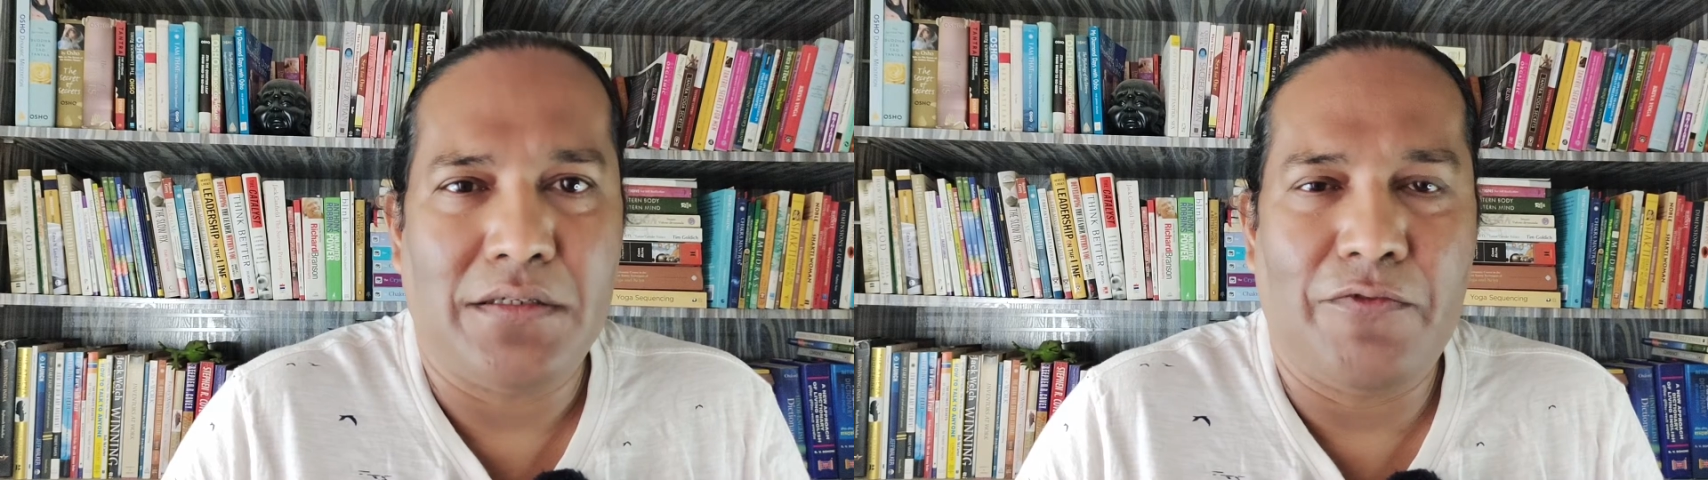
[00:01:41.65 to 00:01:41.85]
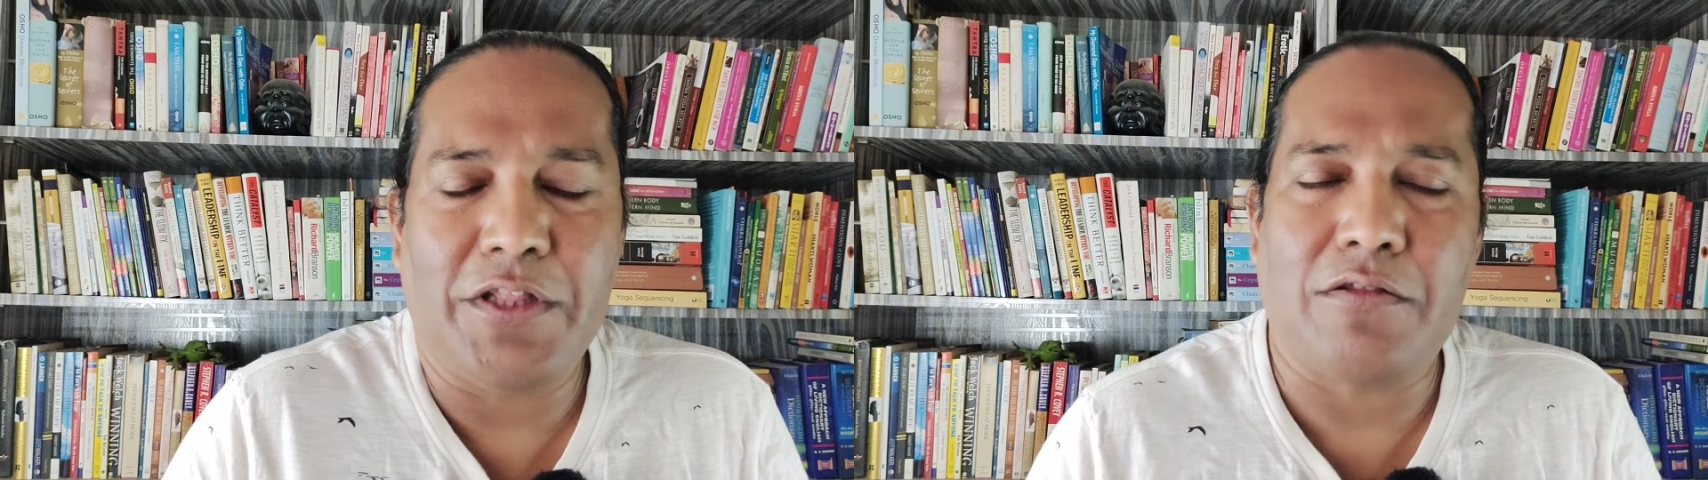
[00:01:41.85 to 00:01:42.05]

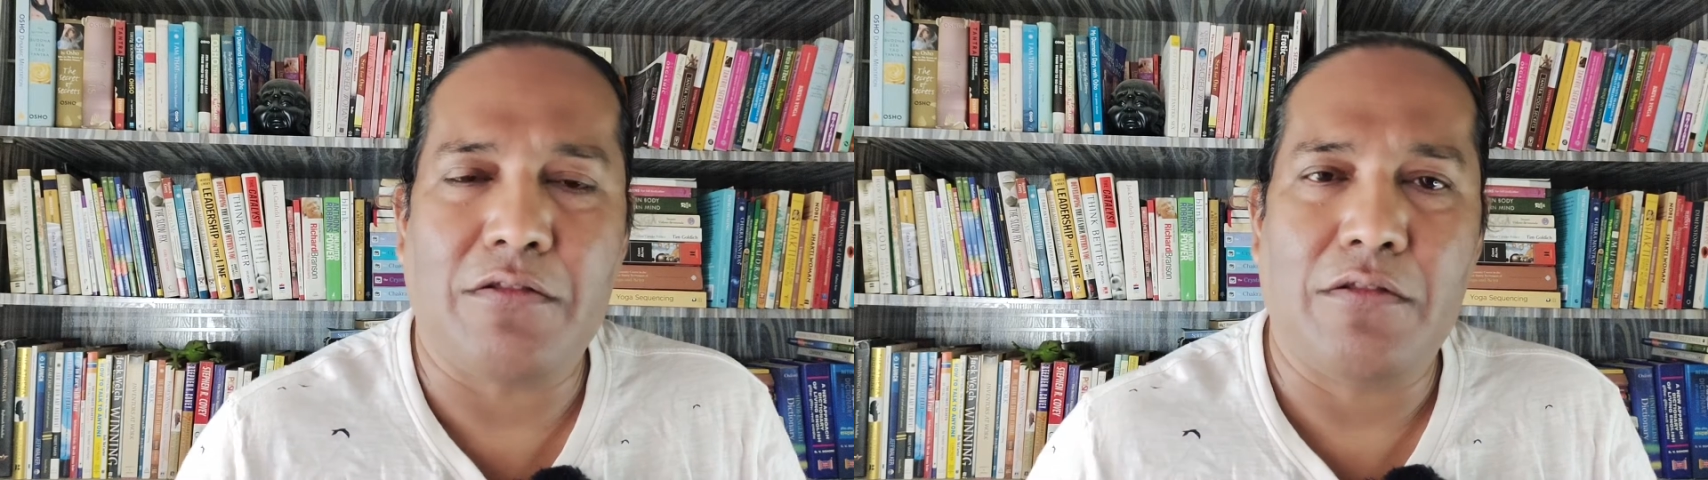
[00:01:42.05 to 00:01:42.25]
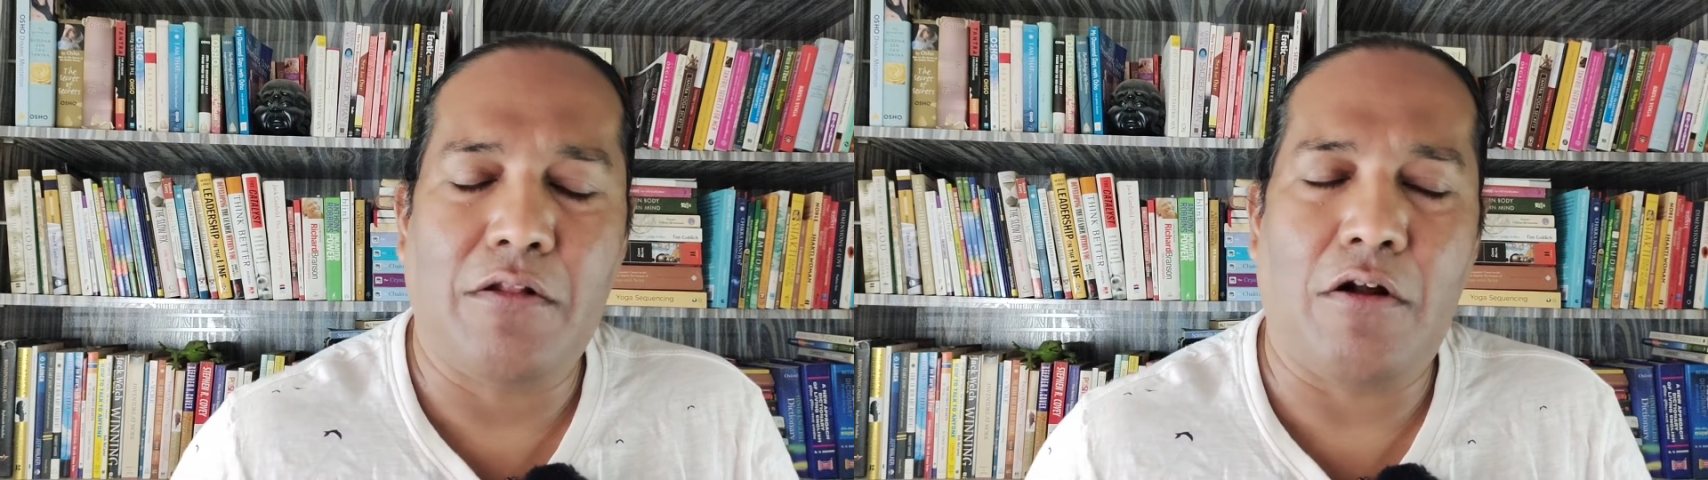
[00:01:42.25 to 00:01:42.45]
with
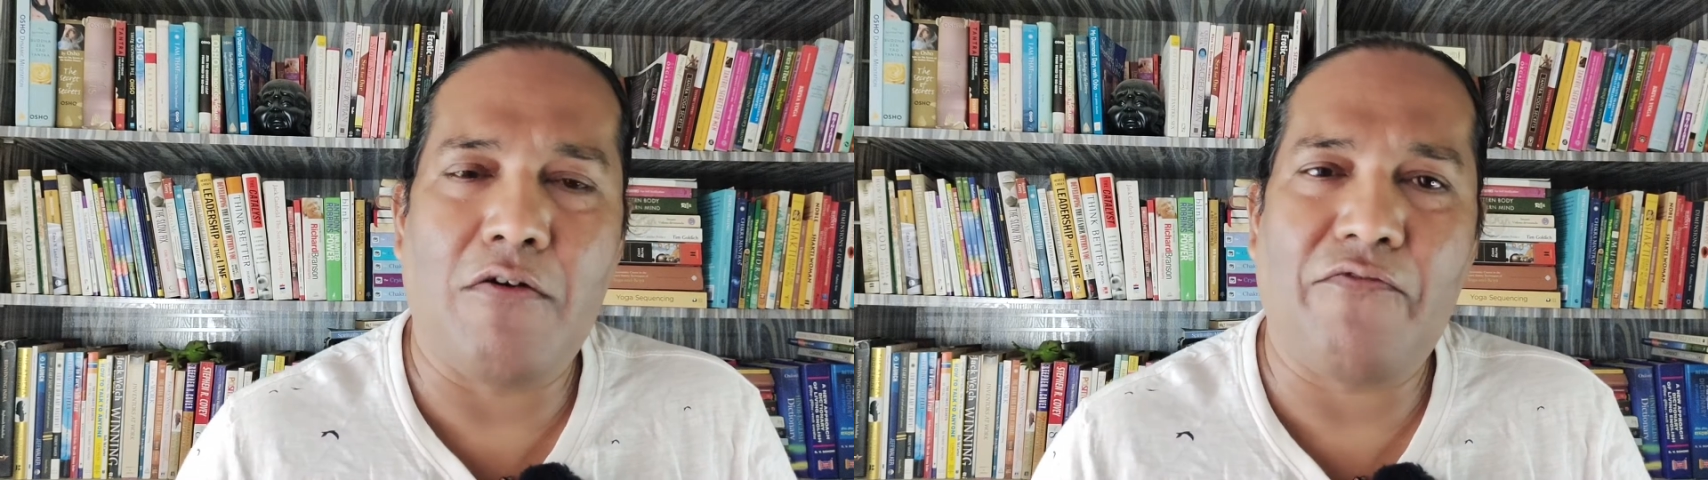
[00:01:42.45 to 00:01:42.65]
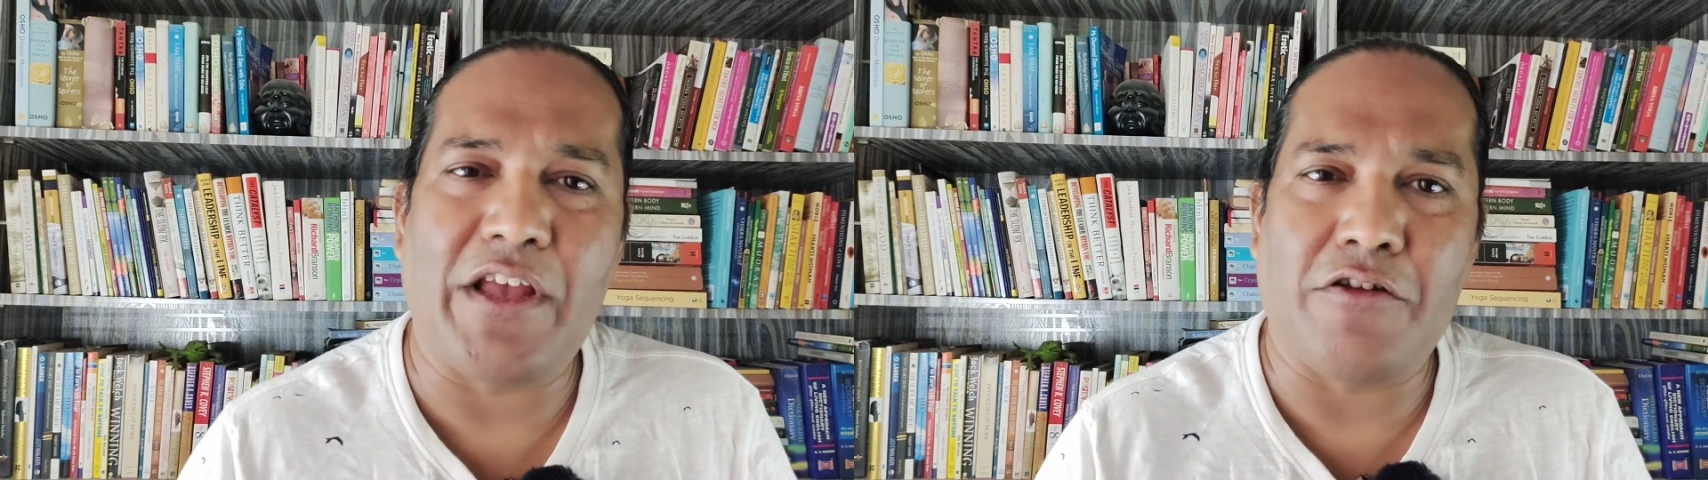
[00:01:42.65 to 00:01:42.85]
a lot
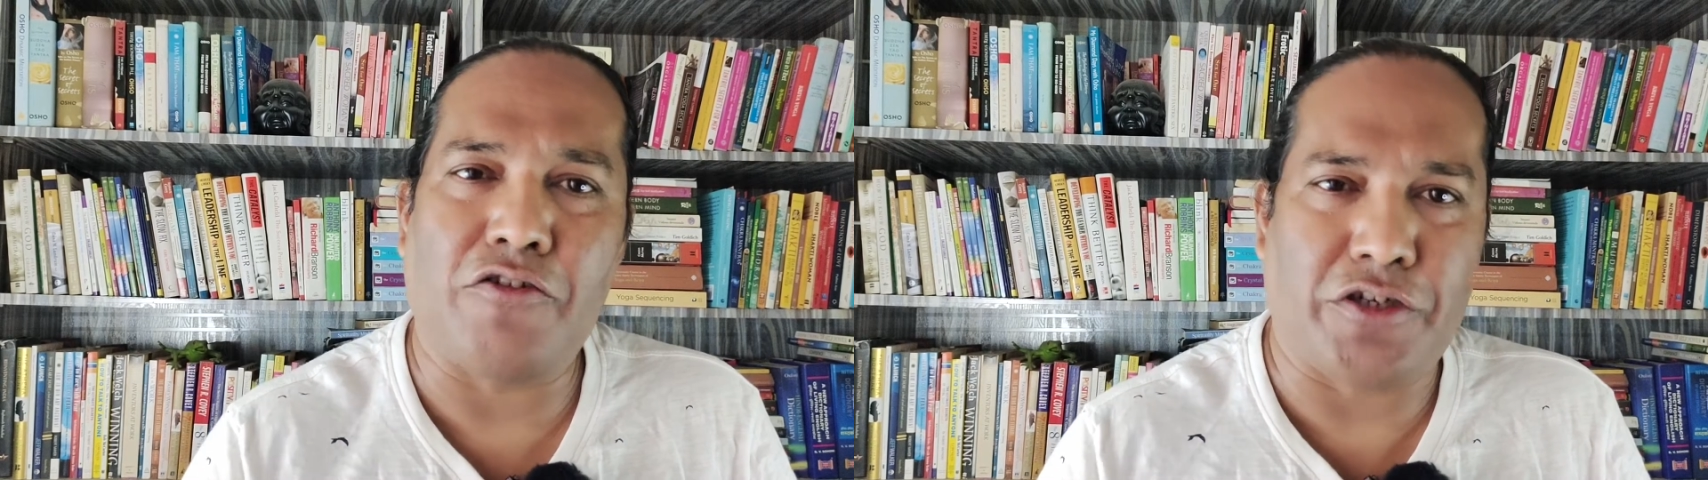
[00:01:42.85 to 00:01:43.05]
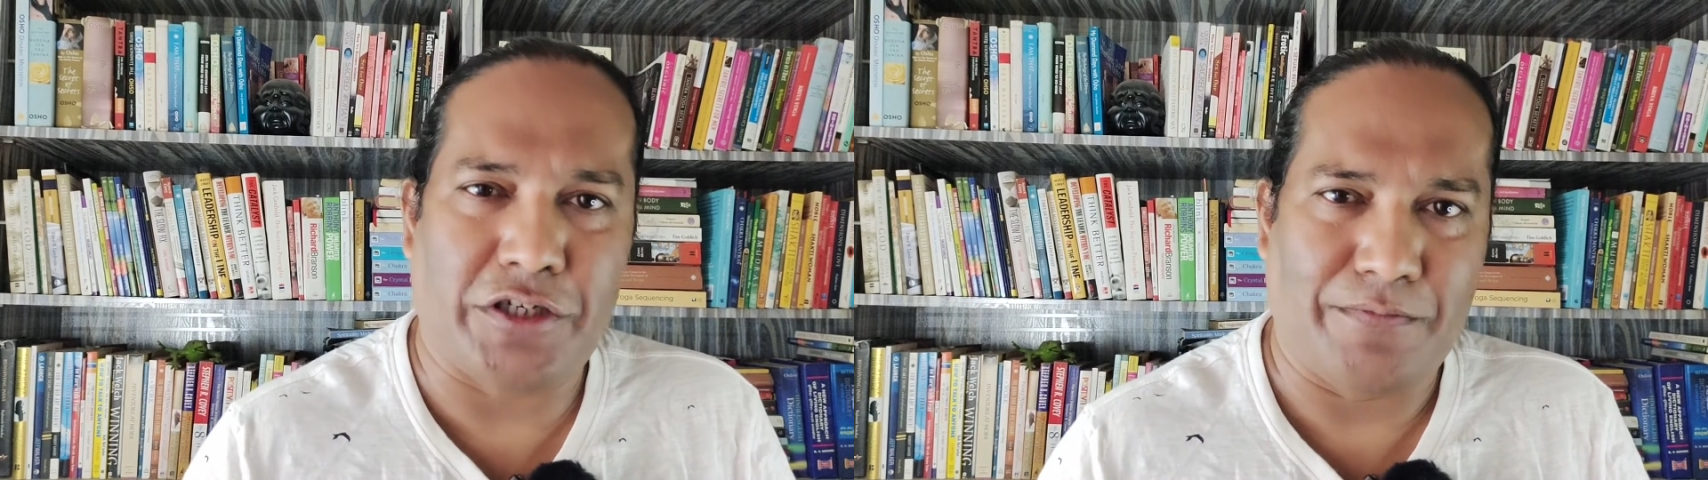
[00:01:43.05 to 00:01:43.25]
of
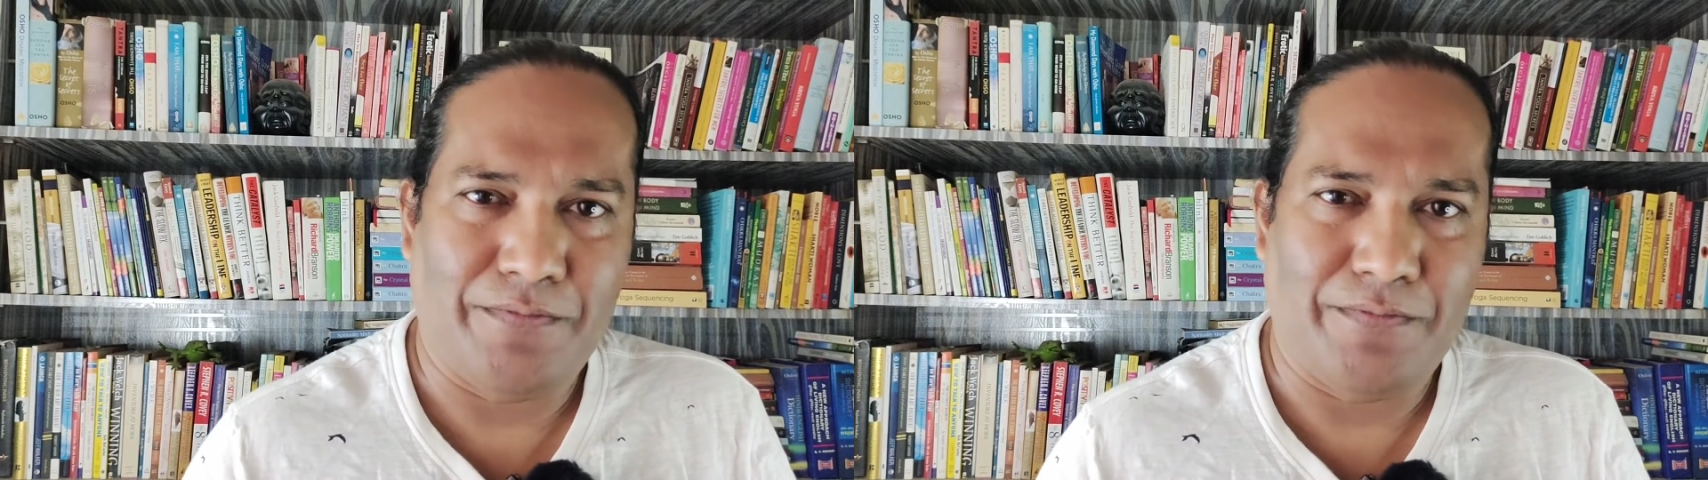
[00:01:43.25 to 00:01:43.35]
energy,